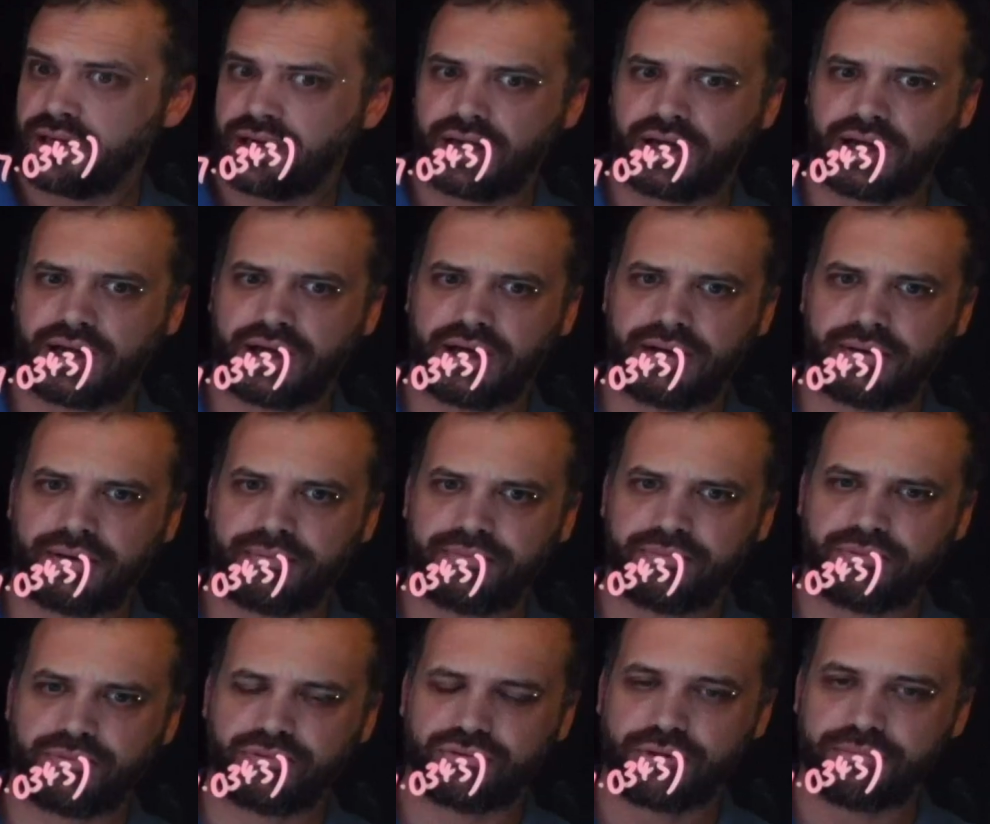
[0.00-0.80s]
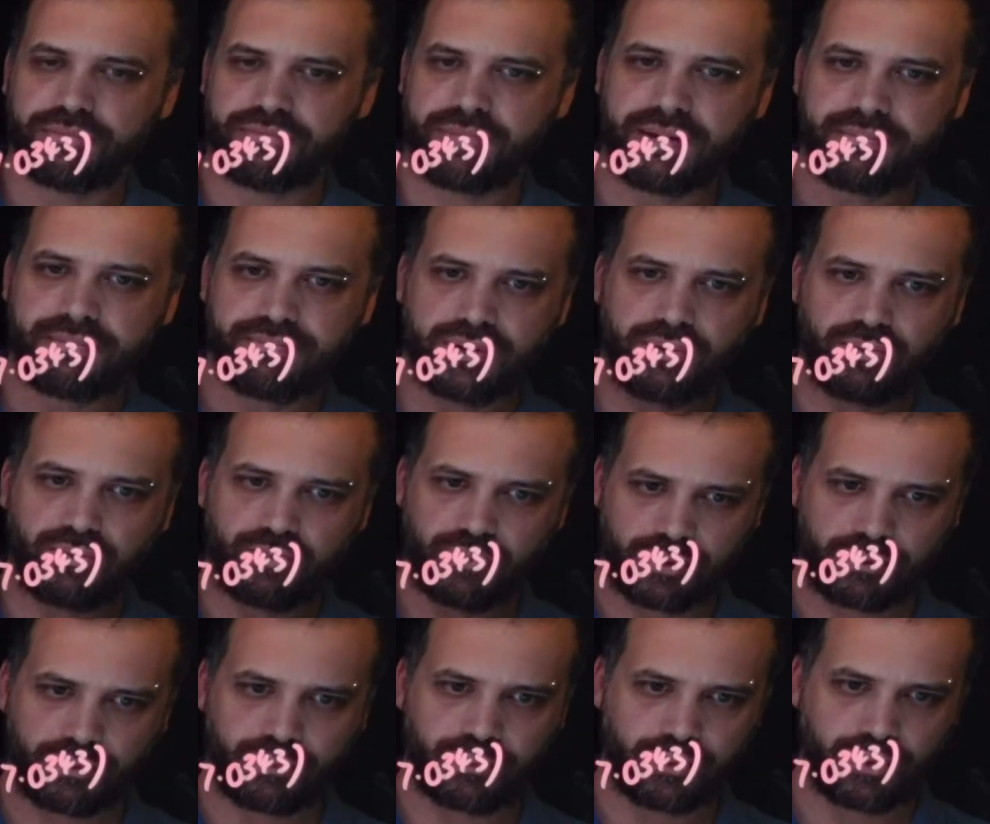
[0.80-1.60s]
Remember
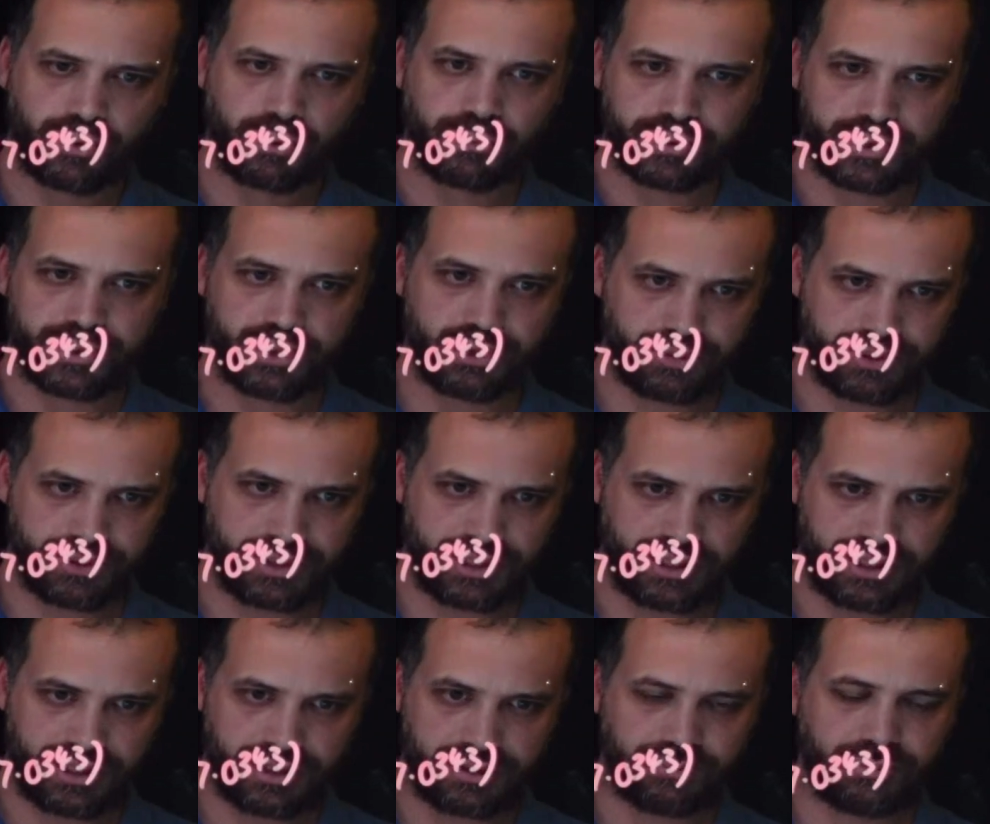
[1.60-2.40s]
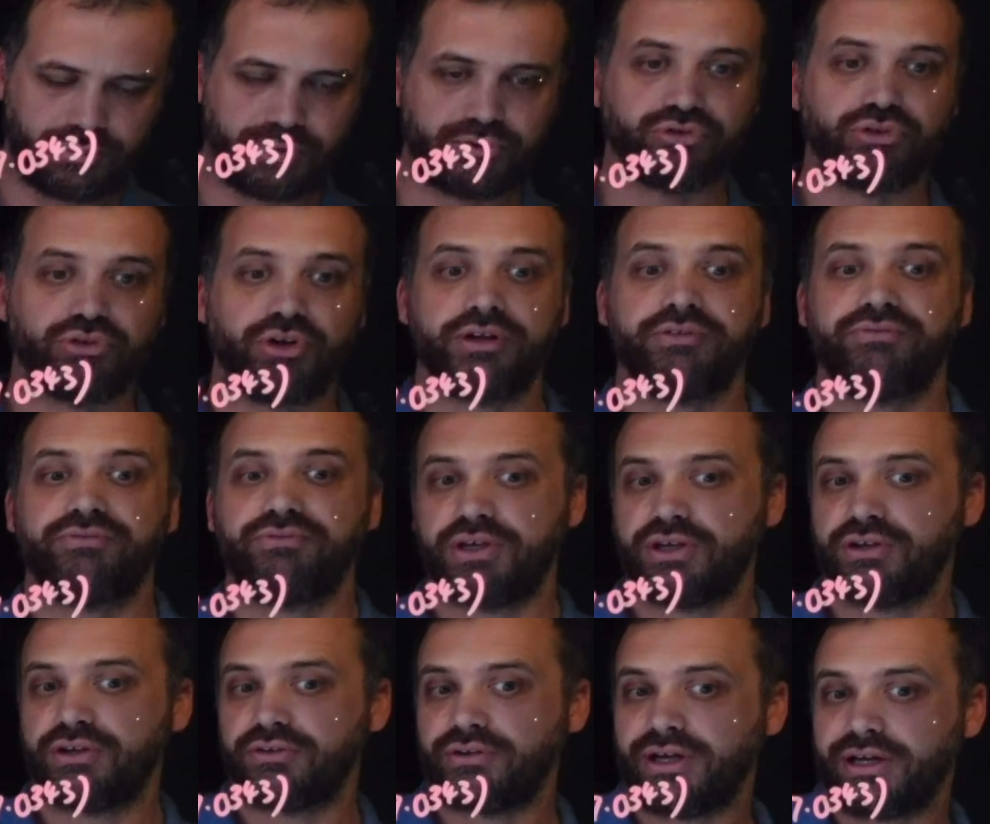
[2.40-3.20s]
what we're doing here. We're trying to
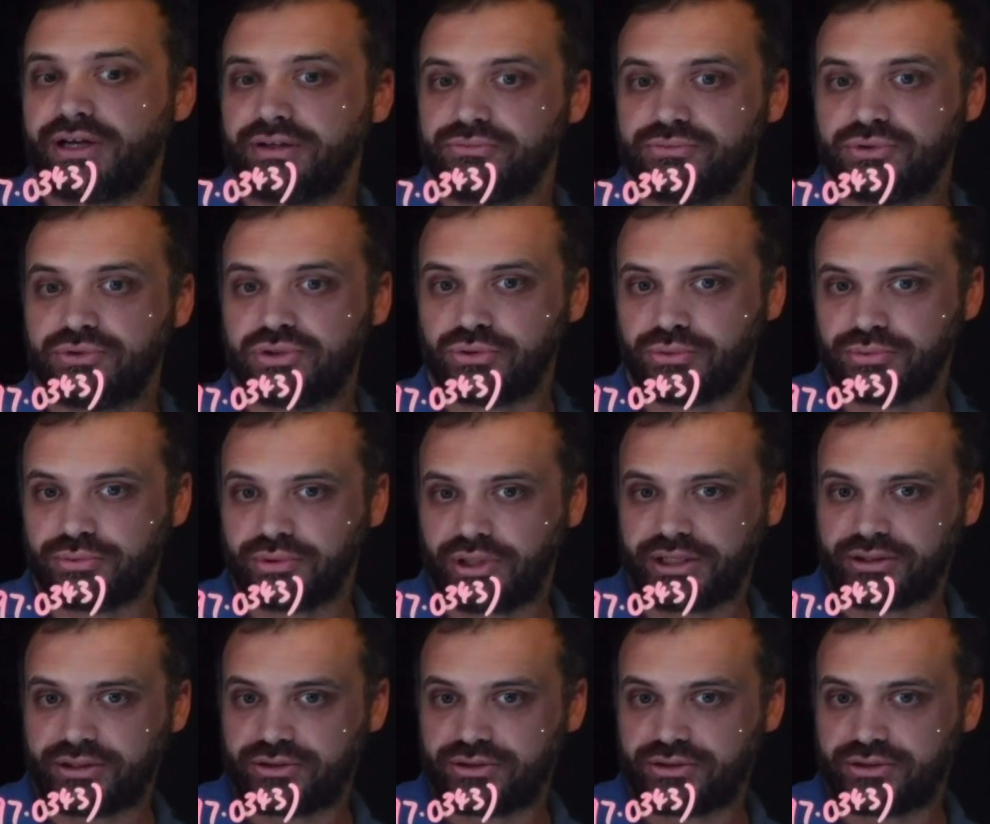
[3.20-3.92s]
figure out, do